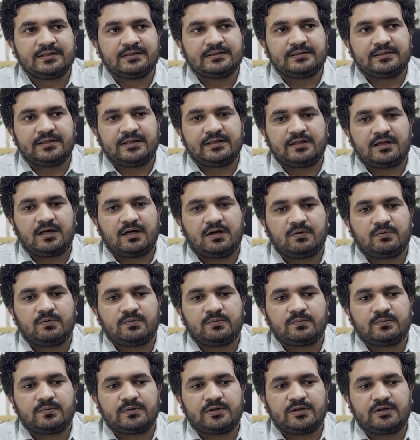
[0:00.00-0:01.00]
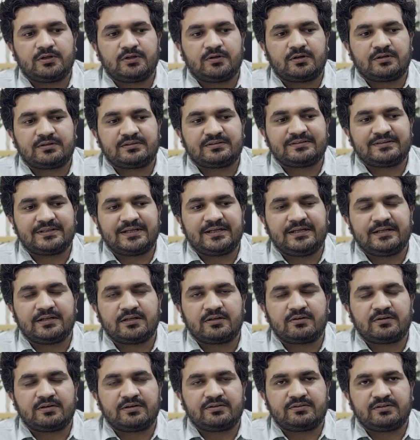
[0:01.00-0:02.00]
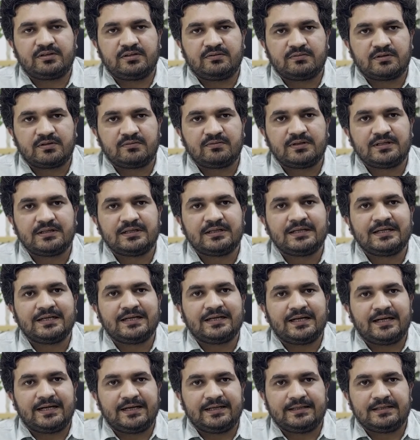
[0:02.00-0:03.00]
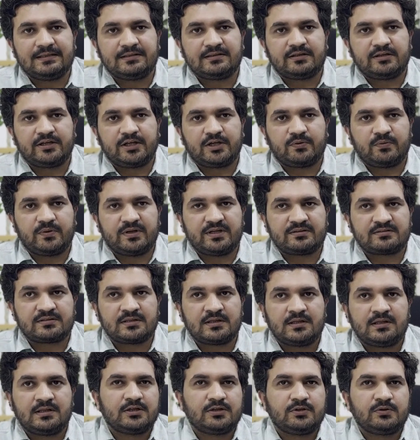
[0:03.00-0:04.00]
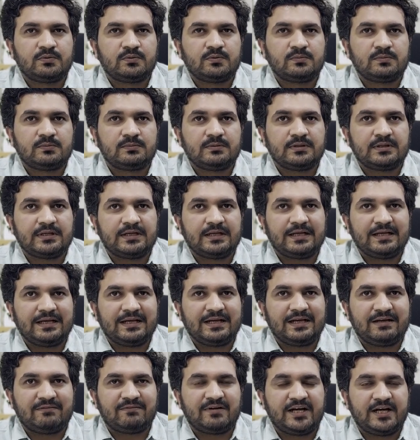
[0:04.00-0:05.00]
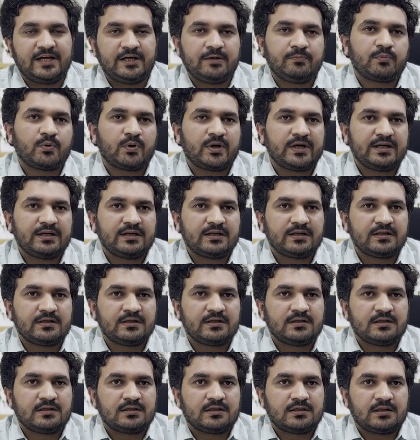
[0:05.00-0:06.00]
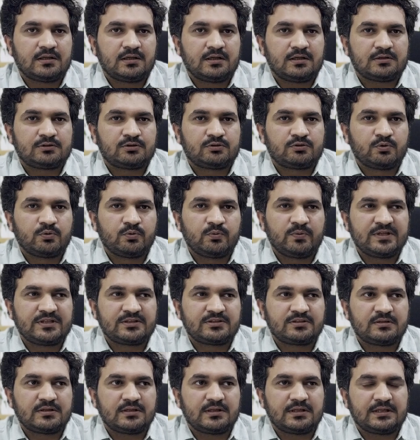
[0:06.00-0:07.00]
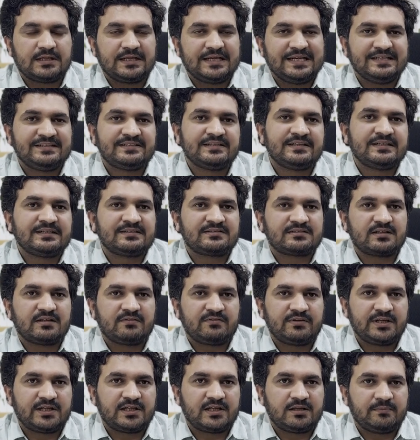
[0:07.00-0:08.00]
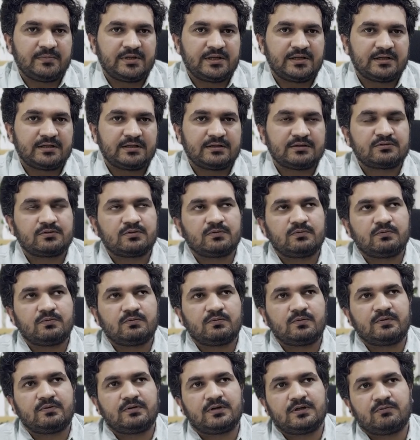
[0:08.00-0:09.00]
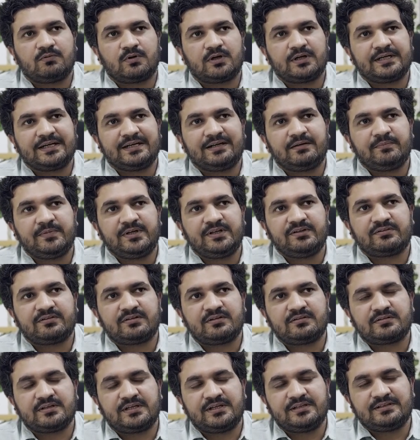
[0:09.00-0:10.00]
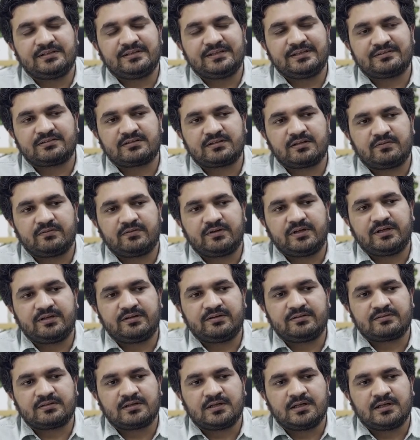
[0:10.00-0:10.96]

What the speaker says: then how your sender or receiver will handle the request. You have an endpoint through which agent discovery can be done. So what it means is agent discovery is